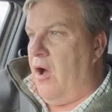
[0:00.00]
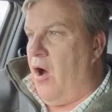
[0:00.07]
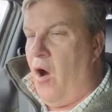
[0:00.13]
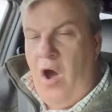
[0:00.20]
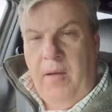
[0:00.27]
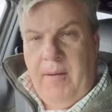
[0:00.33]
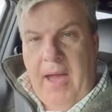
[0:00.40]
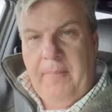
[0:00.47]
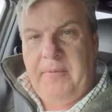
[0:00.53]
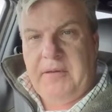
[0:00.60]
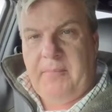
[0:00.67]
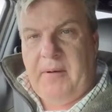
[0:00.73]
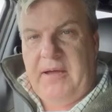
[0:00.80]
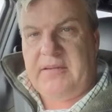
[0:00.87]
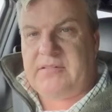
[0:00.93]
I'm happy to
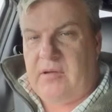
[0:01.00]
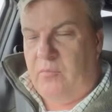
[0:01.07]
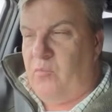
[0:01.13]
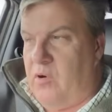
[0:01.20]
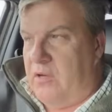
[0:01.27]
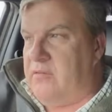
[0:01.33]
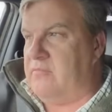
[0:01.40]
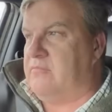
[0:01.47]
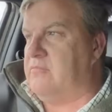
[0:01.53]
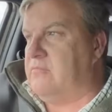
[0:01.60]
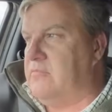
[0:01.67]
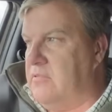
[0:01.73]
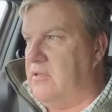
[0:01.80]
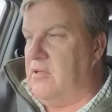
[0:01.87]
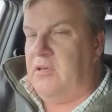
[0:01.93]
pay someone
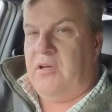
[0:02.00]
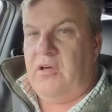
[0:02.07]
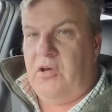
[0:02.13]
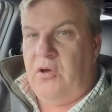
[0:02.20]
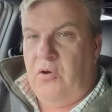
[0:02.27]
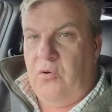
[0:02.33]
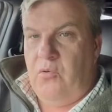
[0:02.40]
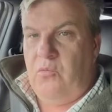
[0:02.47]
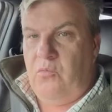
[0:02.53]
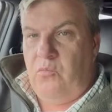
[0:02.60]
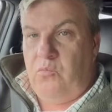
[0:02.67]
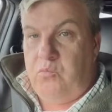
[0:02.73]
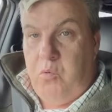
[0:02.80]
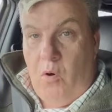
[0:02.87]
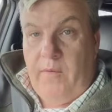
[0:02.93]

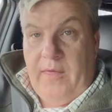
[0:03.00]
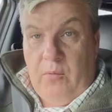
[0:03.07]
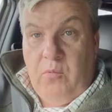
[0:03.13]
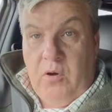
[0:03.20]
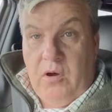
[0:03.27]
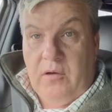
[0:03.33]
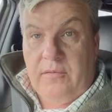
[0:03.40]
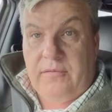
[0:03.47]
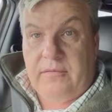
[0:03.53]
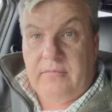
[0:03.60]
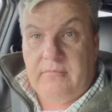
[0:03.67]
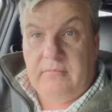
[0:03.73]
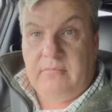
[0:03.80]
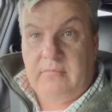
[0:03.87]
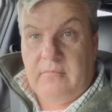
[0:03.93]
what they're worth,
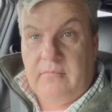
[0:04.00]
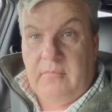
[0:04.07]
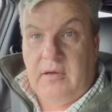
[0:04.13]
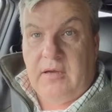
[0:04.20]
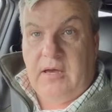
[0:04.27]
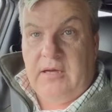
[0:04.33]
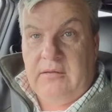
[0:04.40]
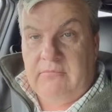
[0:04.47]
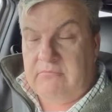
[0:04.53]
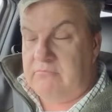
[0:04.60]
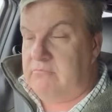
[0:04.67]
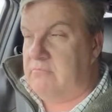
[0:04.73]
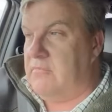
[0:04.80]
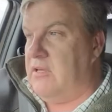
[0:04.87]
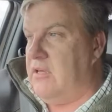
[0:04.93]
okay?
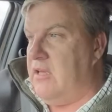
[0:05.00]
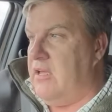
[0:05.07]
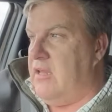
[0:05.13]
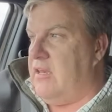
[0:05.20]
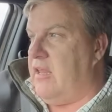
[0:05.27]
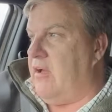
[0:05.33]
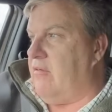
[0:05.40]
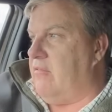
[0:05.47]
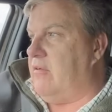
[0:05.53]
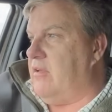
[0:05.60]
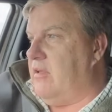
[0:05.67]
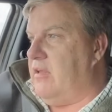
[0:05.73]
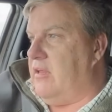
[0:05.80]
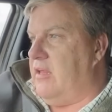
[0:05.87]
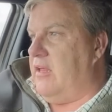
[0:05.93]
Now,
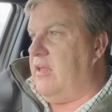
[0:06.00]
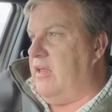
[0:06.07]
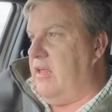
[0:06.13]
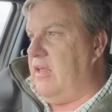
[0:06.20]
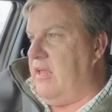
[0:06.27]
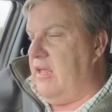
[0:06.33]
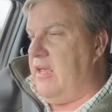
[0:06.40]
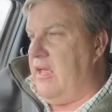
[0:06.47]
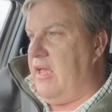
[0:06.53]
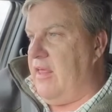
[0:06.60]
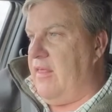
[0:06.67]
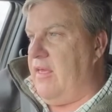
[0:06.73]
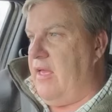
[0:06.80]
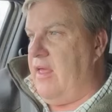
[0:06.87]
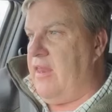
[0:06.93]

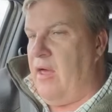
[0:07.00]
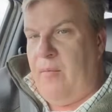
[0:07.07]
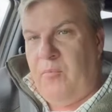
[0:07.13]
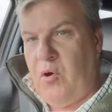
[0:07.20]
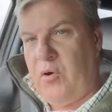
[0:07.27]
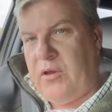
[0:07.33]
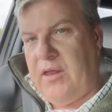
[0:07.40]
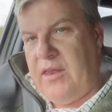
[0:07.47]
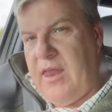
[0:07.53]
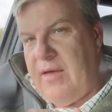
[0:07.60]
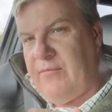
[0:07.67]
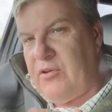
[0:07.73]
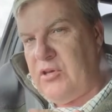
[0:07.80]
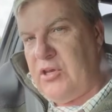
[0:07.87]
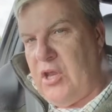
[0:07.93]
and I'm not going to
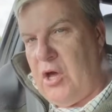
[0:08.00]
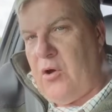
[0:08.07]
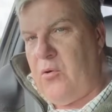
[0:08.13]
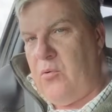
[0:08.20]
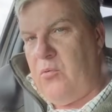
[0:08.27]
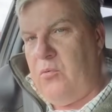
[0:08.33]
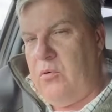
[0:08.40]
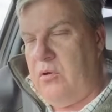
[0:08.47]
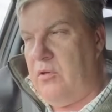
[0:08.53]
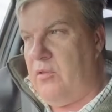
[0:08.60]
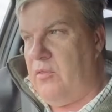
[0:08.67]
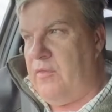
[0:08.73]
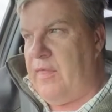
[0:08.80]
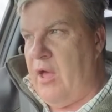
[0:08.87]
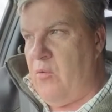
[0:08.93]
ever
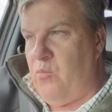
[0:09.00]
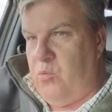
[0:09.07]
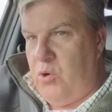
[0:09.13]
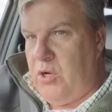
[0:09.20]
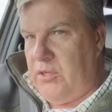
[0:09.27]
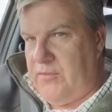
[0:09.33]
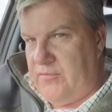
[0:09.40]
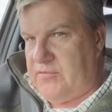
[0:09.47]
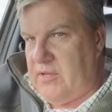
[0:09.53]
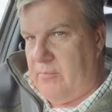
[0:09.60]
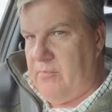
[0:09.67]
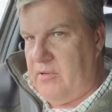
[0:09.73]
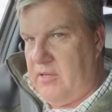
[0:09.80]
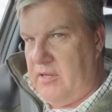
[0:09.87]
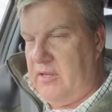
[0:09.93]
know that worth of
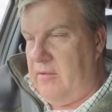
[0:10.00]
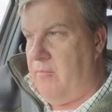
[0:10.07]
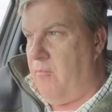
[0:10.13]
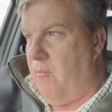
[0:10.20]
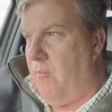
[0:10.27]
somebody